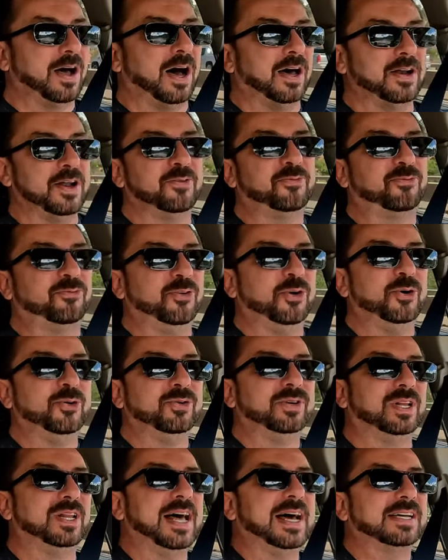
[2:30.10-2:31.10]
enough
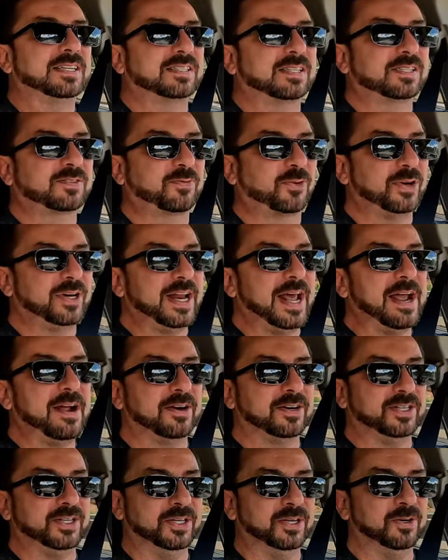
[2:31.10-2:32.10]
food to last us for a day
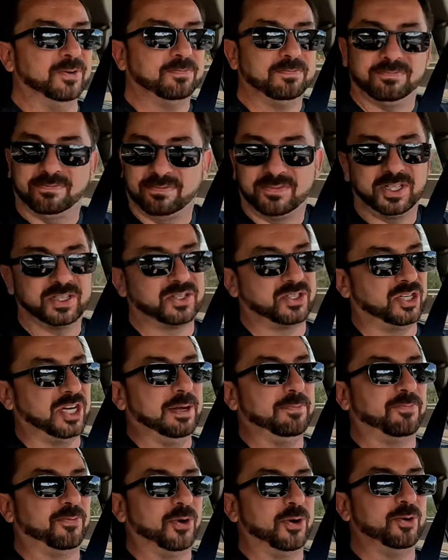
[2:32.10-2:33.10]
or two, just
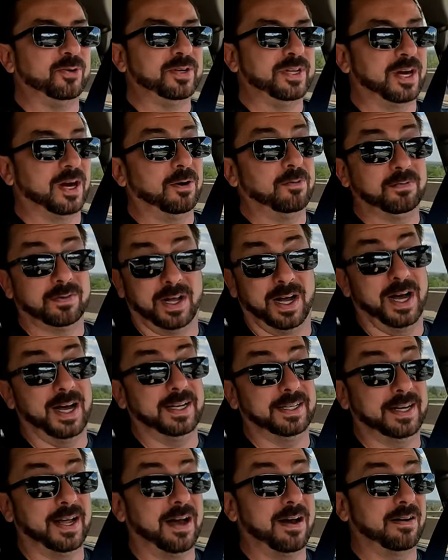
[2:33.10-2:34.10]
cheap food, you know,
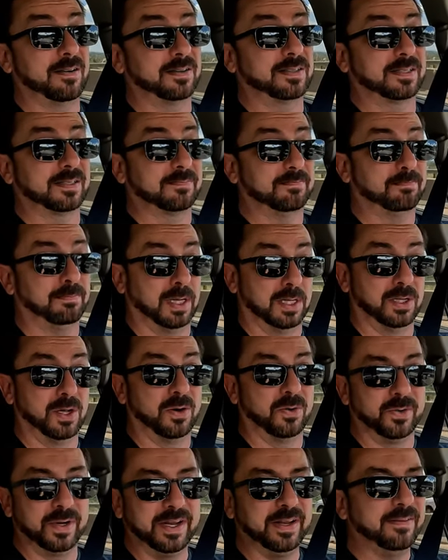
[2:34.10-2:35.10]
hot dogs,
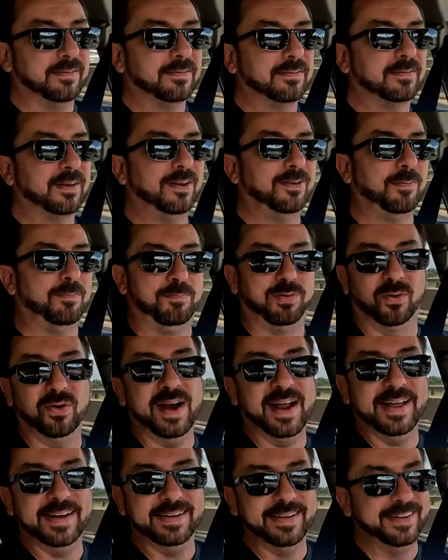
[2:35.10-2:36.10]
bologna,
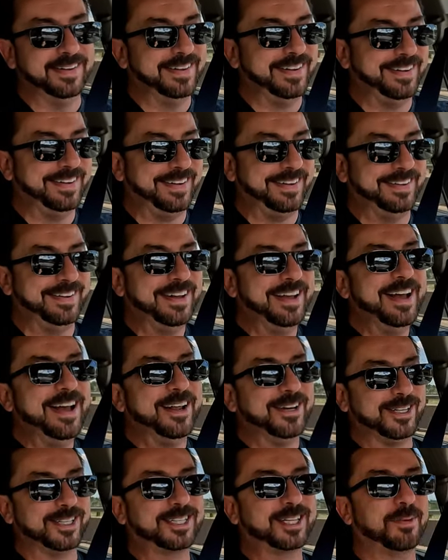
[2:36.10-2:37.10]
bread,
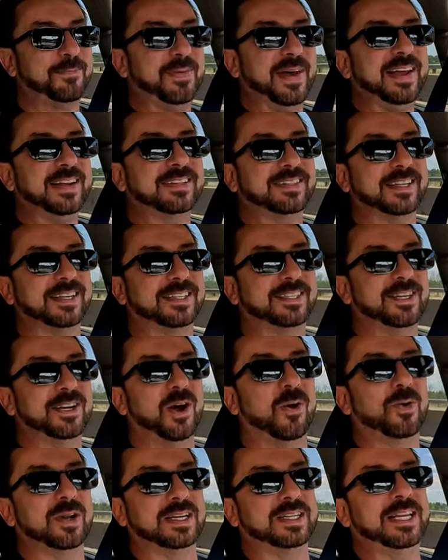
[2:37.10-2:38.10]
just the basics, you
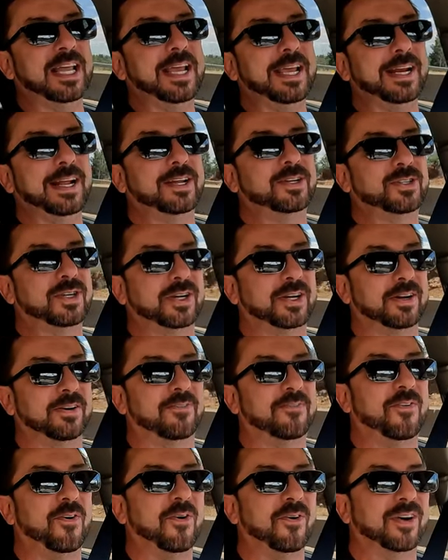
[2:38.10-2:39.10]
know, what a teenager can
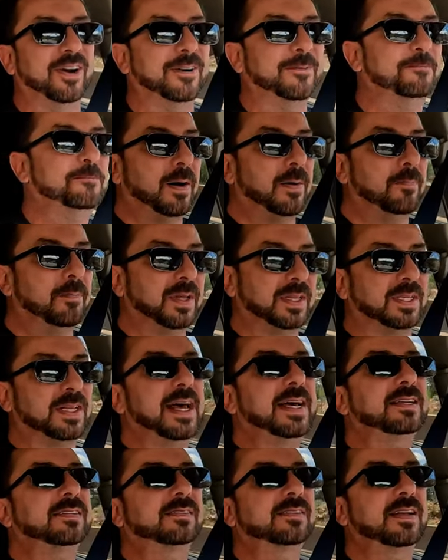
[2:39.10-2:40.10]
afford. But the
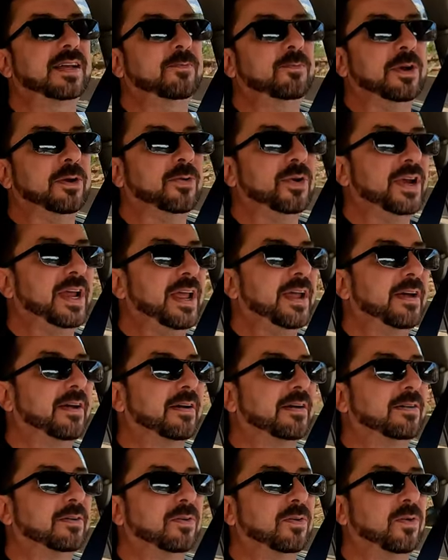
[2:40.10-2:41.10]
last time we were
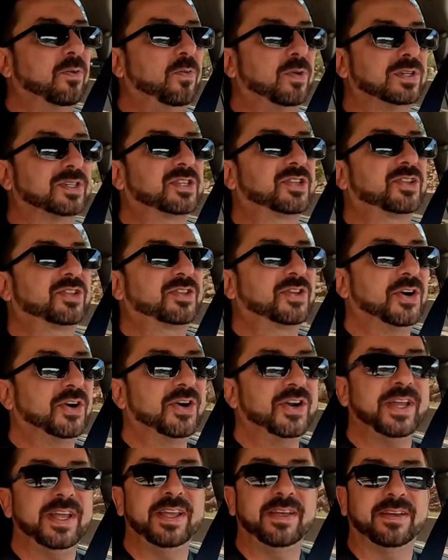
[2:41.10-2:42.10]
here was
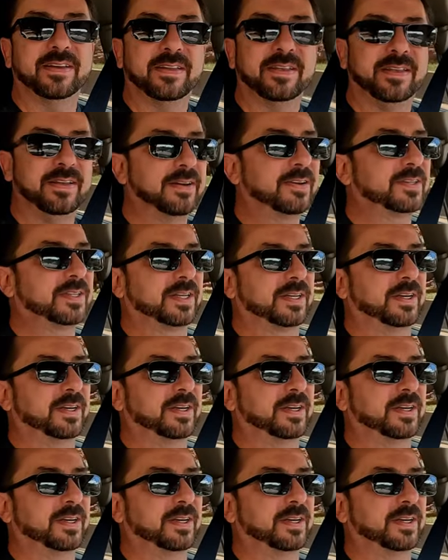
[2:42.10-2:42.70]
thirty years